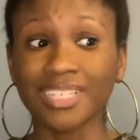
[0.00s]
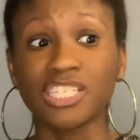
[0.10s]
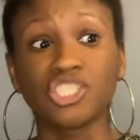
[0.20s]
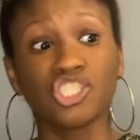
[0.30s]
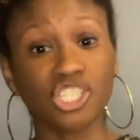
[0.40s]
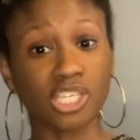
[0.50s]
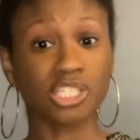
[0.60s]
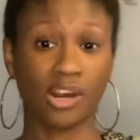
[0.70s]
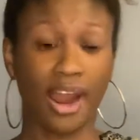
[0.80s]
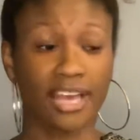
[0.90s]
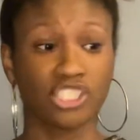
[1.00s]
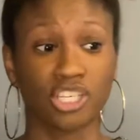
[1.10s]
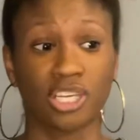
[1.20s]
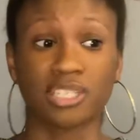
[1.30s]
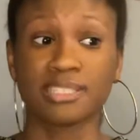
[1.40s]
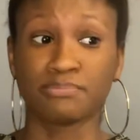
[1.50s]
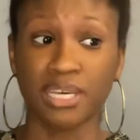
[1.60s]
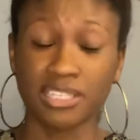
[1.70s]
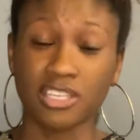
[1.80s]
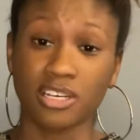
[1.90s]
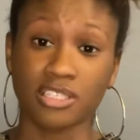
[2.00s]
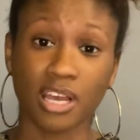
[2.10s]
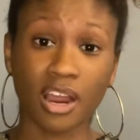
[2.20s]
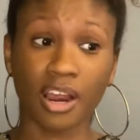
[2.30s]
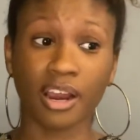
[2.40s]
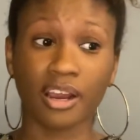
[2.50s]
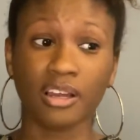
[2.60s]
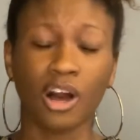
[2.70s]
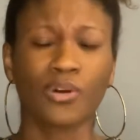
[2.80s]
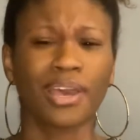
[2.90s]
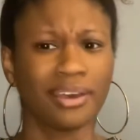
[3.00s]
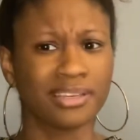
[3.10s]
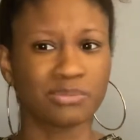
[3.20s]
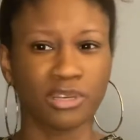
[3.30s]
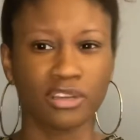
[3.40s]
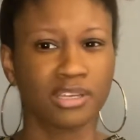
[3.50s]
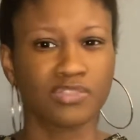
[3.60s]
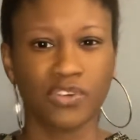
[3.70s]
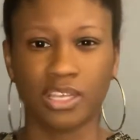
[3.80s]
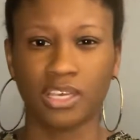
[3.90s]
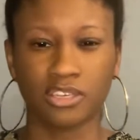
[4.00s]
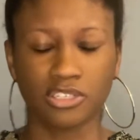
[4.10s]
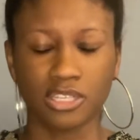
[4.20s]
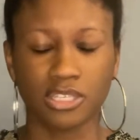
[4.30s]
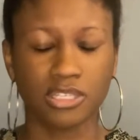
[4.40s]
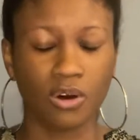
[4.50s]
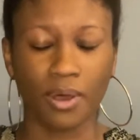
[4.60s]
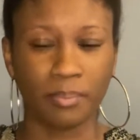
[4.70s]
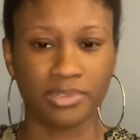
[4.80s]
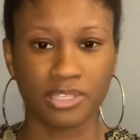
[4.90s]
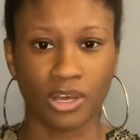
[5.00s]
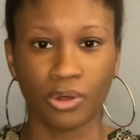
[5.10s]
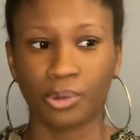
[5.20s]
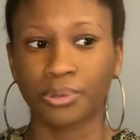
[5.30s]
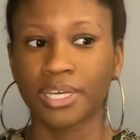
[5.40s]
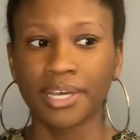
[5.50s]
She's crashing. Smith tells her, oh yeah, and Smith is feeling guilty this whole episode.